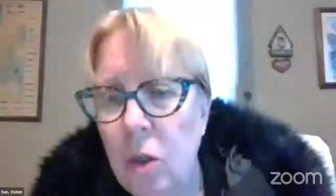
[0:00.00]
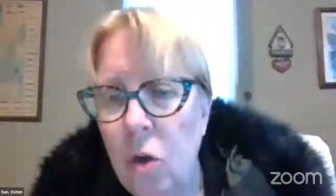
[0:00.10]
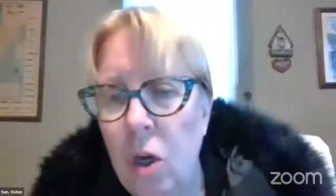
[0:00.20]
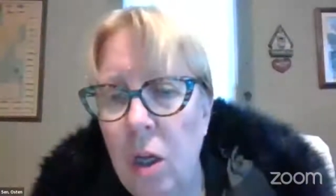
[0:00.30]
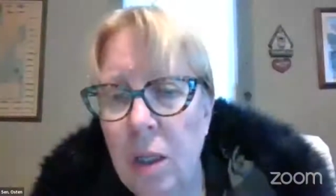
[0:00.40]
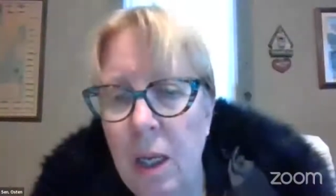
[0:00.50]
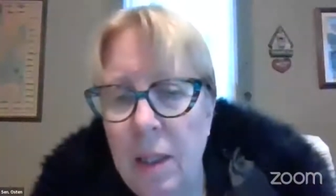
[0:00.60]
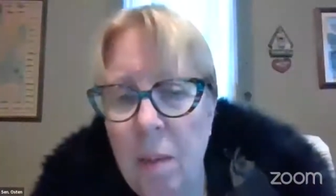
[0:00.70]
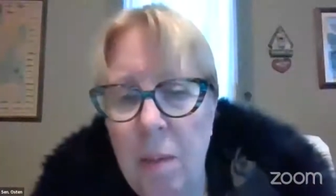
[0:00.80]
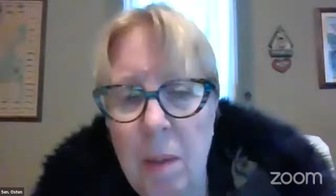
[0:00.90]
call uh,
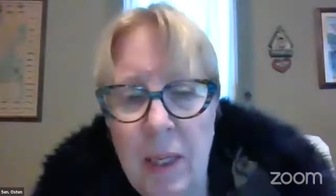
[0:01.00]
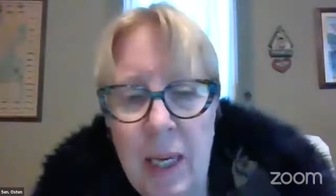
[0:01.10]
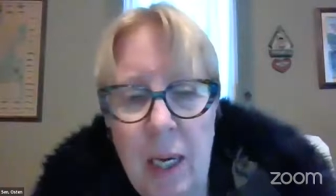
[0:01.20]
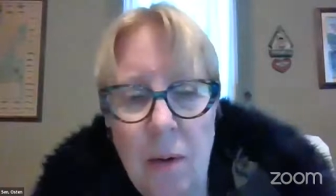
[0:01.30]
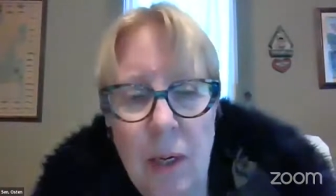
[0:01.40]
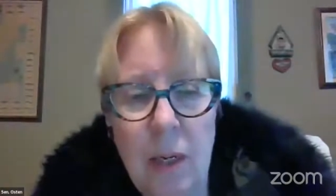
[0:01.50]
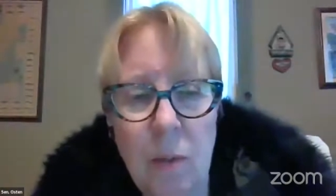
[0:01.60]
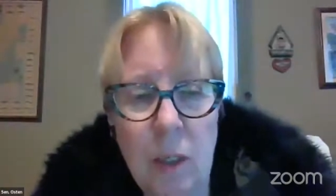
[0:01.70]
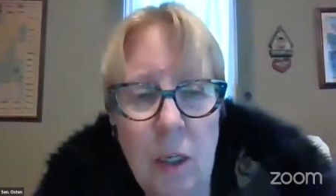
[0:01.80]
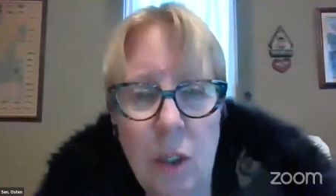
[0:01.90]
the public hearing.
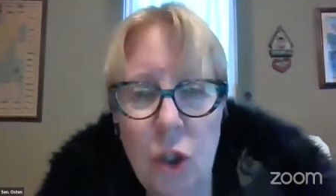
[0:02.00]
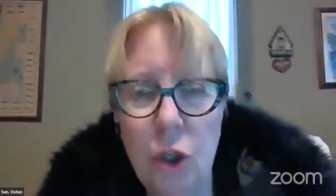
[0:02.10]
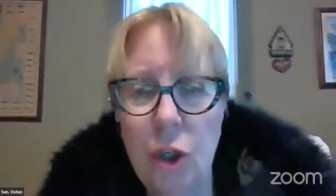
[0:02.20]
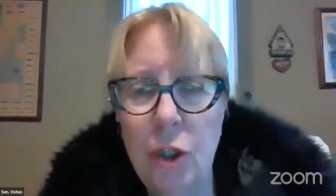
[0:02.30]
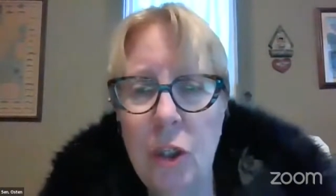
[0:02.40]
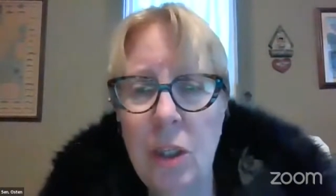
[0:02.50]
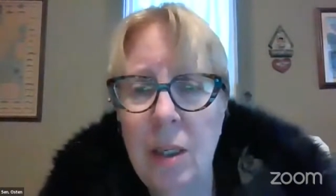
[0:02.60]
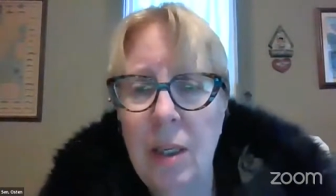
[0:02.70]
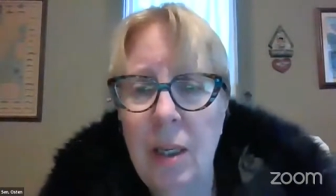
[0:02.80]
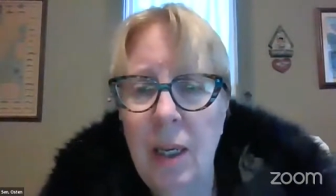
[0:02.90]
We'll adjourned,
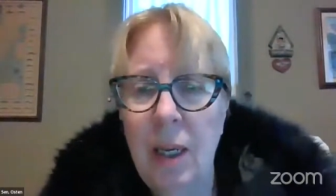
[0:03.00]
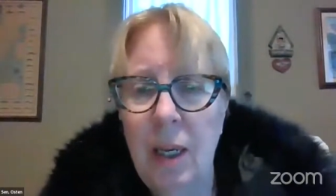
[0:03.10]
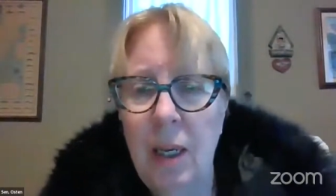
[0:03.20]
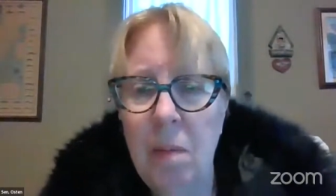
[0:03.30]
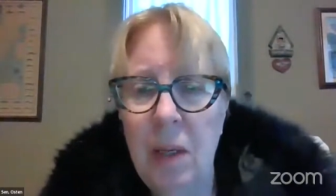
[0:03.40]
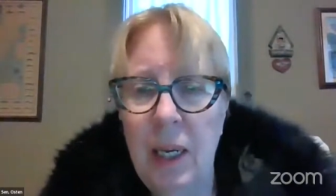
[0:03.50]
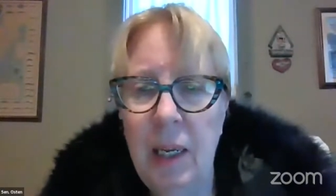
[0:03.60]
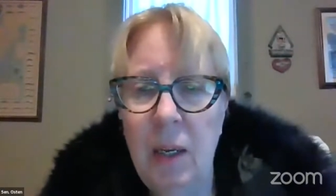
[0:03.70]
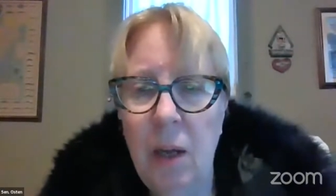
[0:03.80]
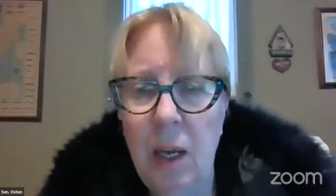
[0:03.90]
um,
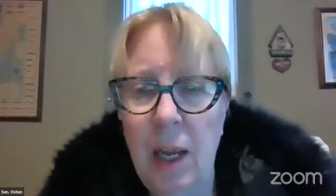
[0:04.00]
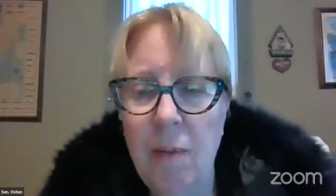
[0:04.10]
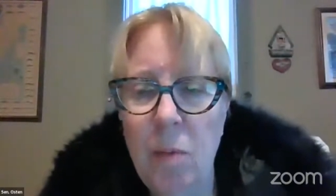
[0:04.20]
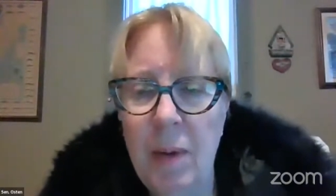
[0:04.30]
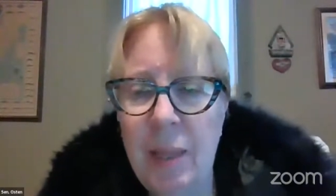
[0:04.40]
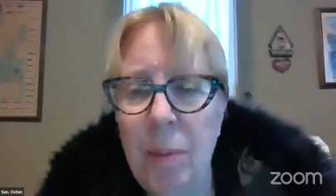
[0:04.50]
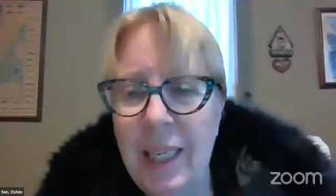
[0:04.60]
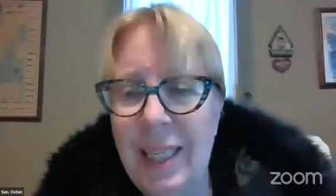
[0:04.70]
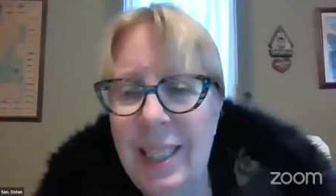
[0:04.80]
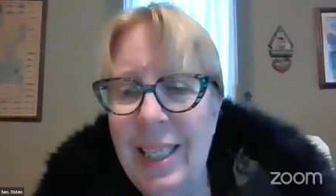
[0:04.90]
and uh, everybody,
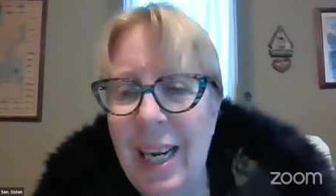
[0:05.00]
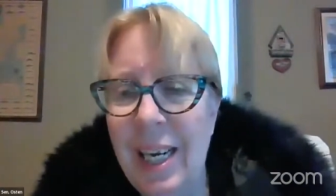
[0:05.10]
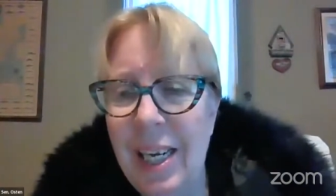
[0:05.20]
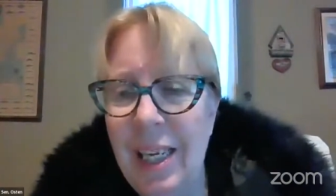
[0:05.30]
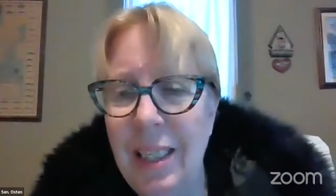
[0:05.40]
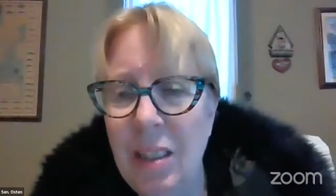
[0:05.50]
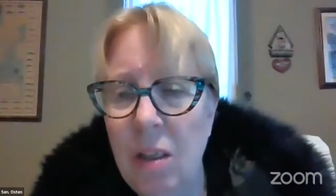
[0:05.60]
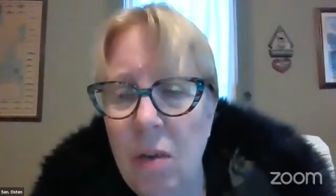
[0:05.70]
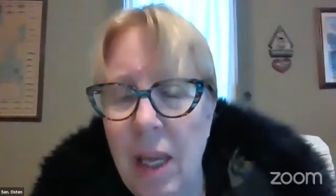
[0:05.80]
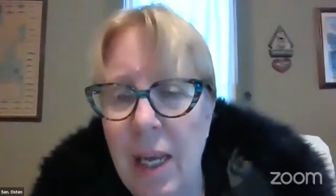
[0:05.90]
please stay on
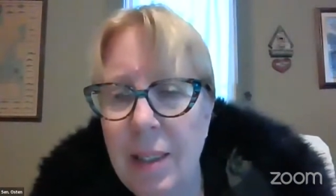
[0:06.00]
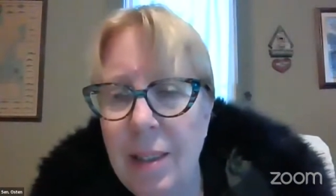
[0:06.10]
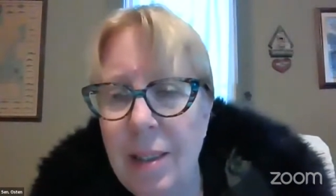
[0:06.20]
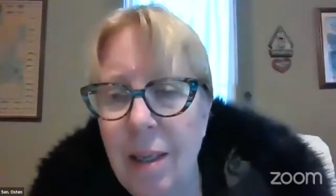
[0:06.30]
so that.